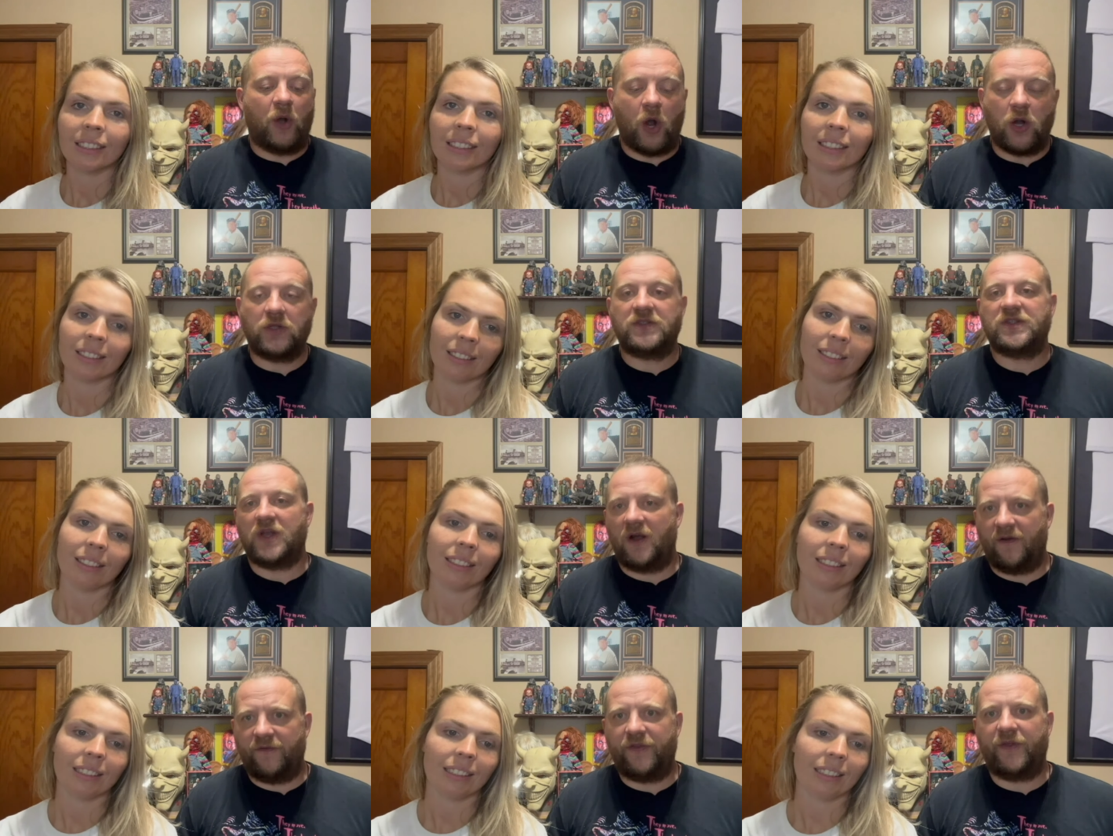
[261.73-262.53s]
Speaker 1: parts
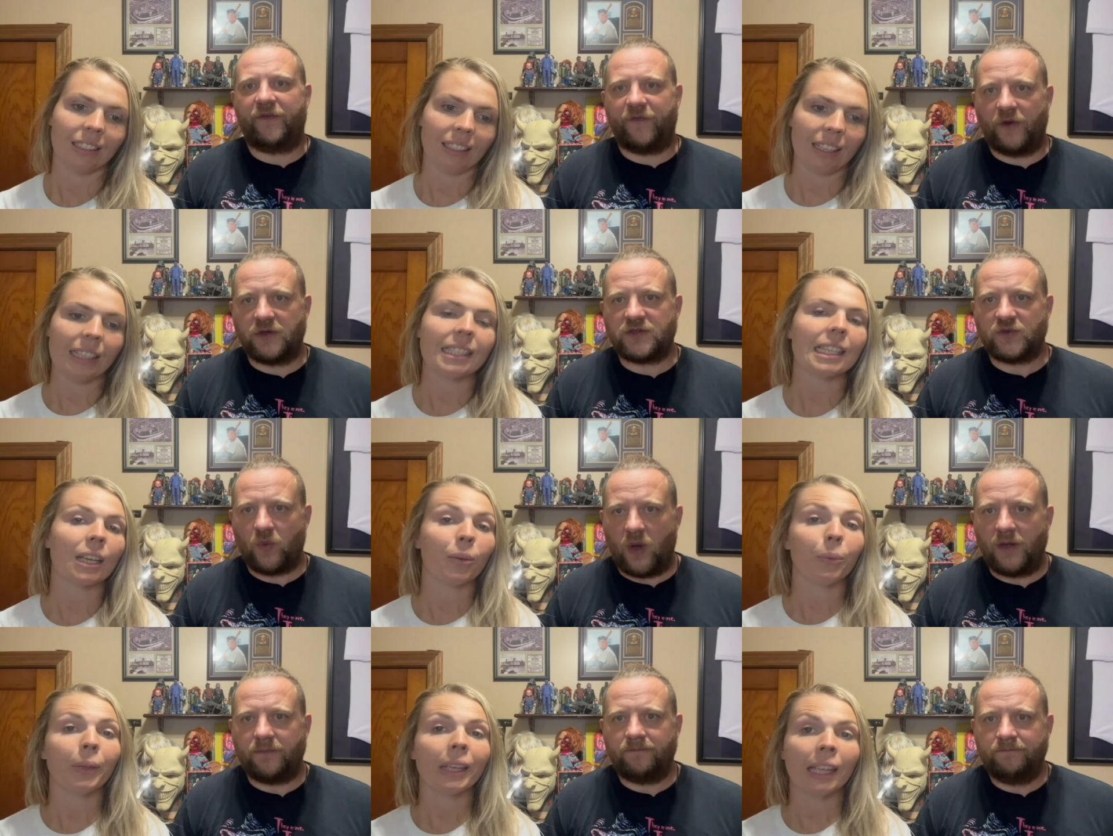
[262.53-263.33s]
of the
Speaker 2: first it's
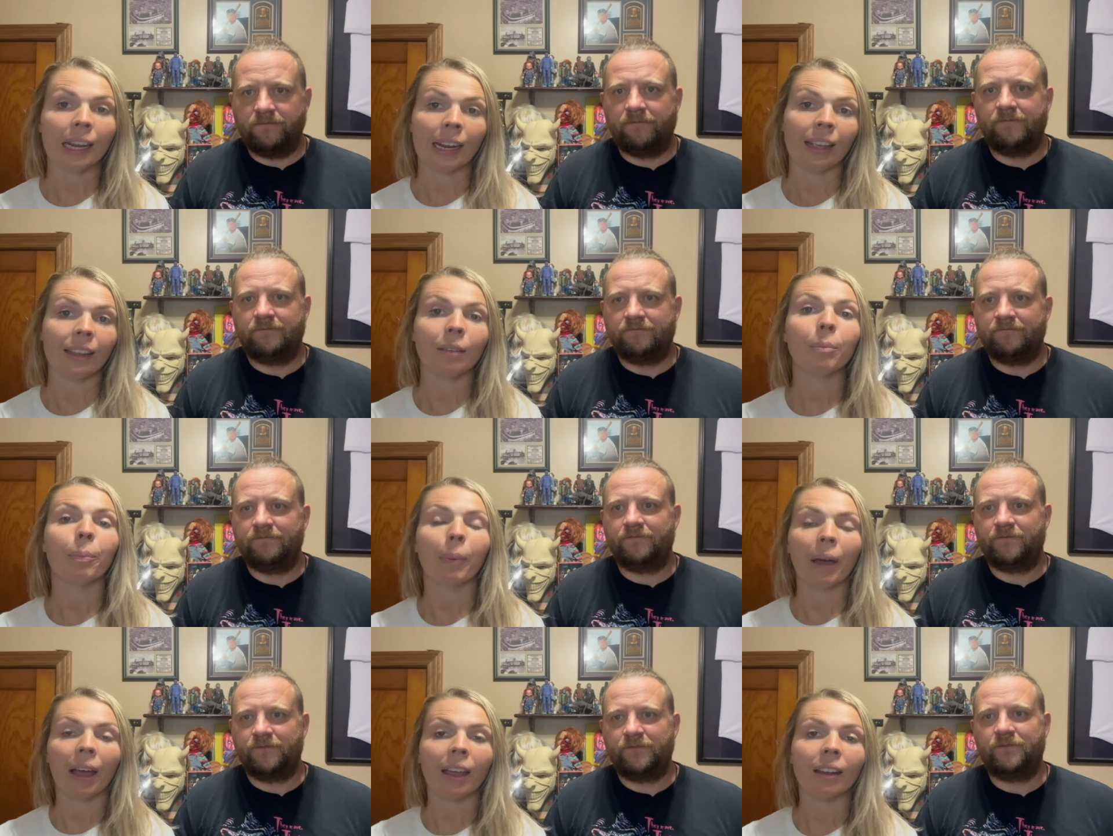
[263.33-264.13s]
like one. We get it,
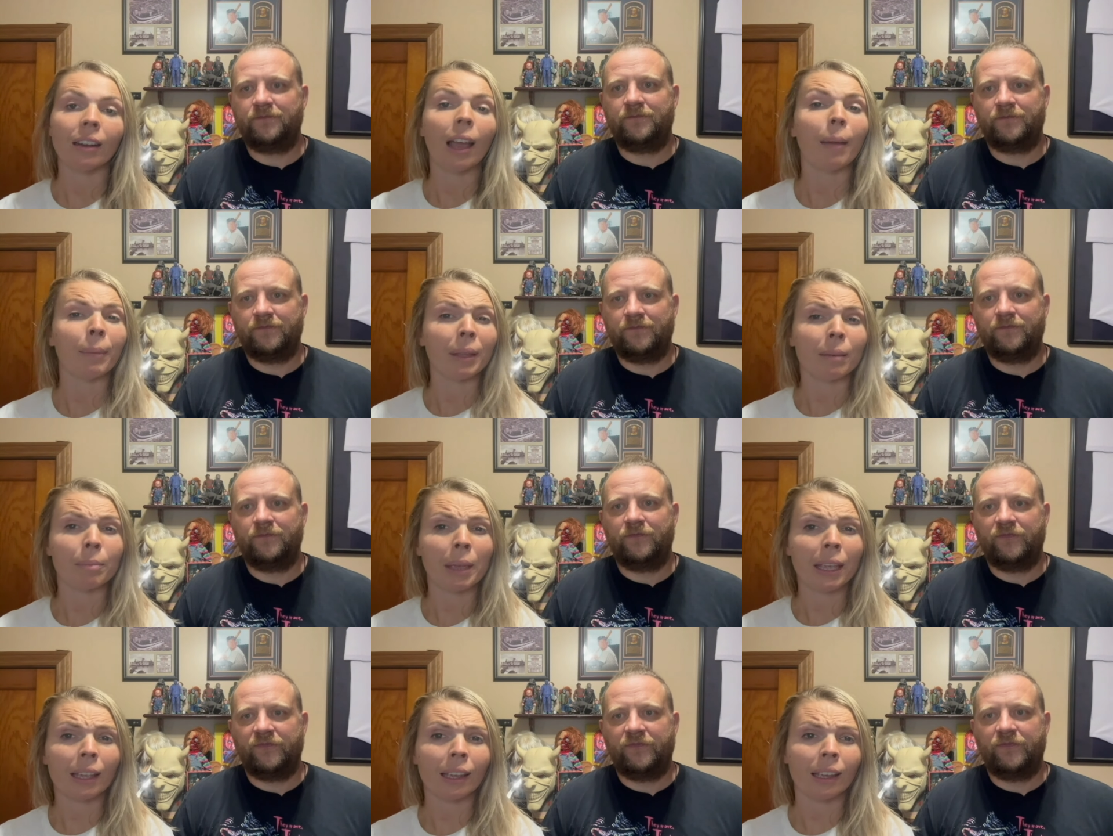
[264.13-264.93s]
but I
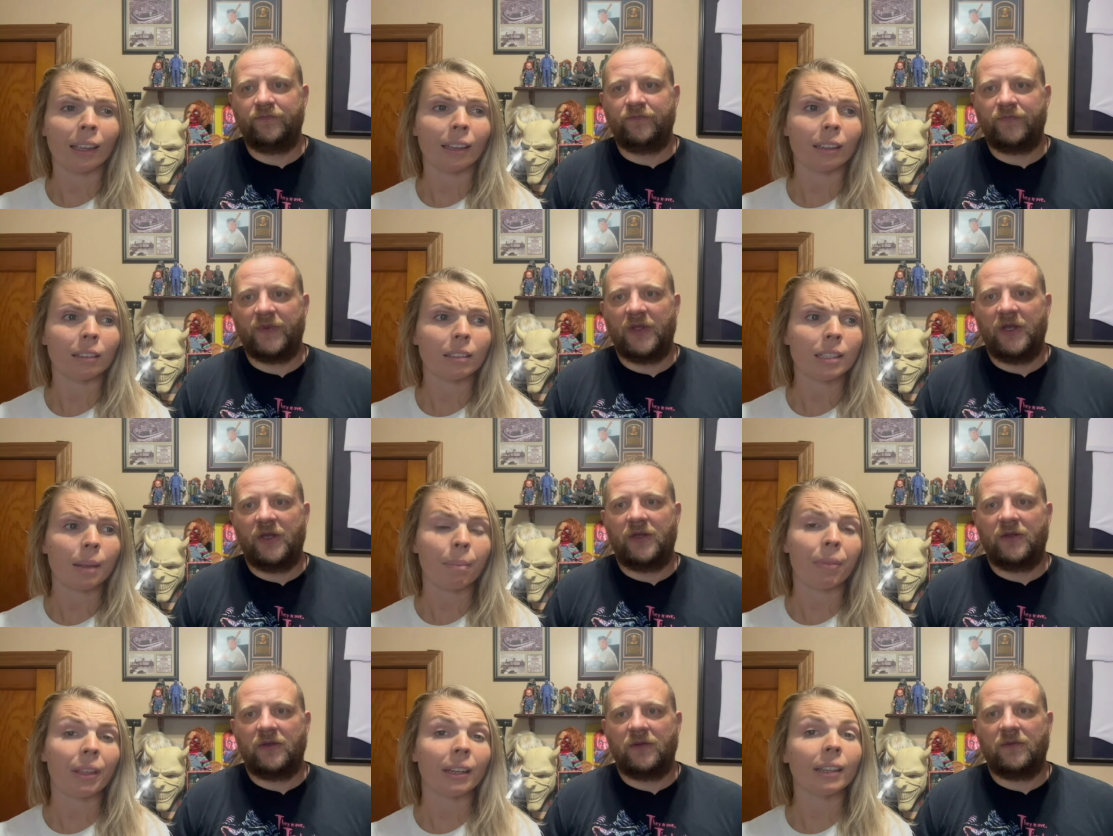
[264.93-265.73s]
mean, make it
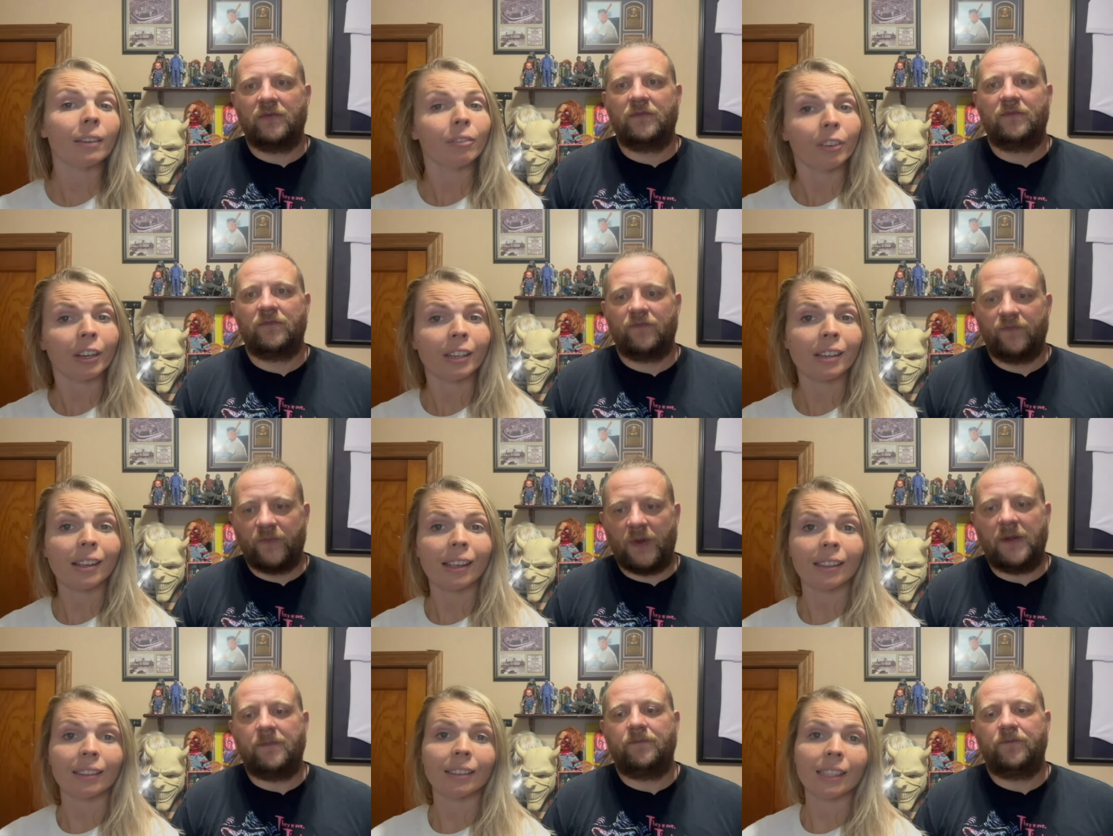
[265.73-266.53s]
something different
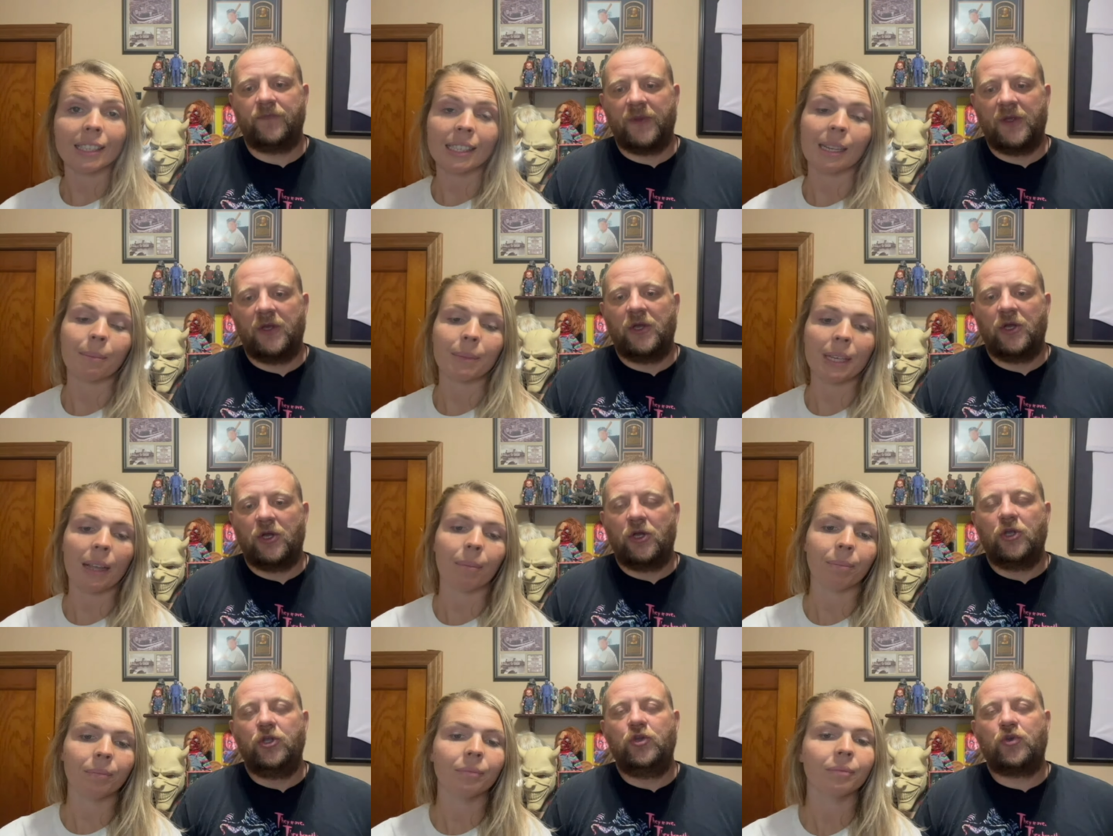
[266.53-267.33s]
Speaker 1: right. at the same
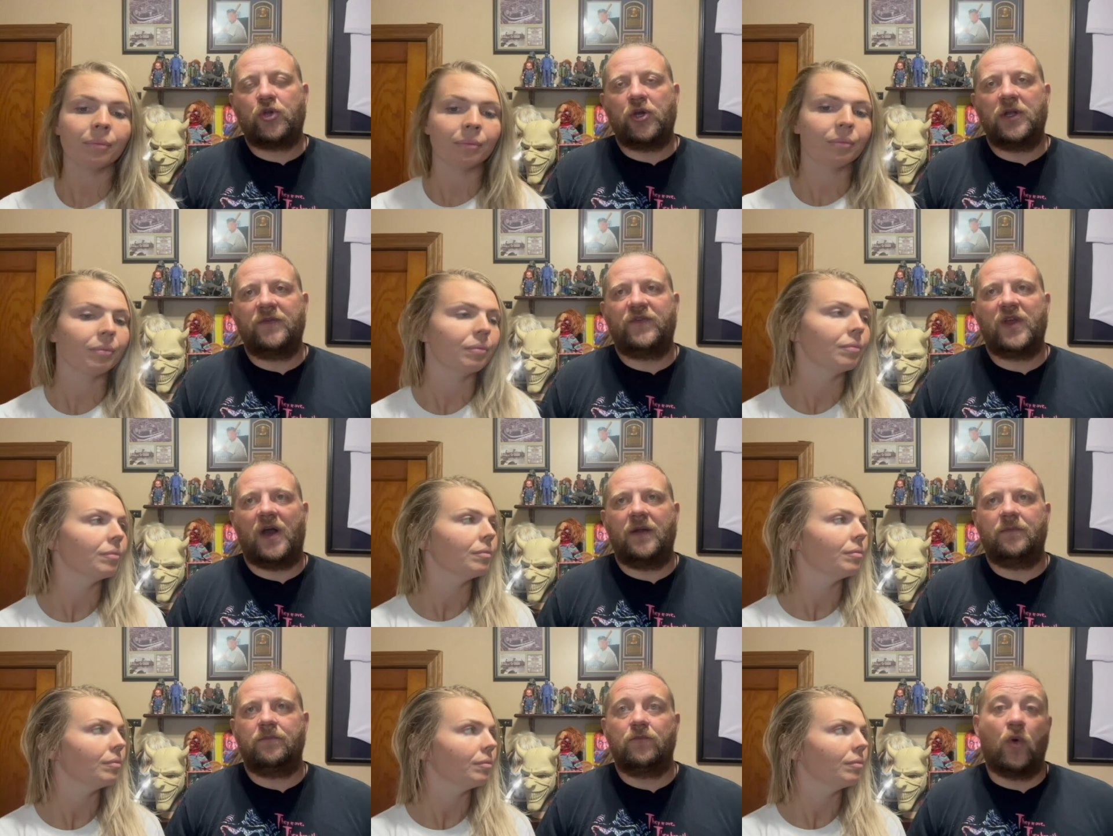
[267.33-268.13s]
time. You could have
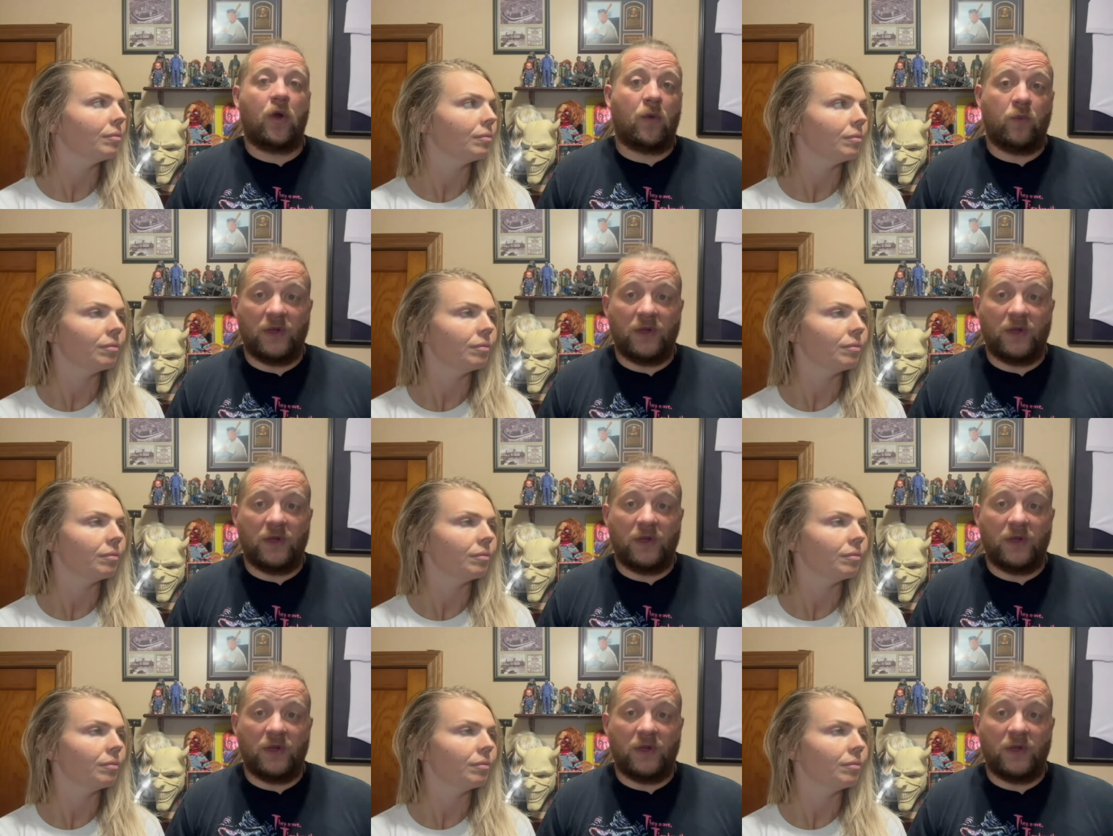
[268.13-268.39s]
done more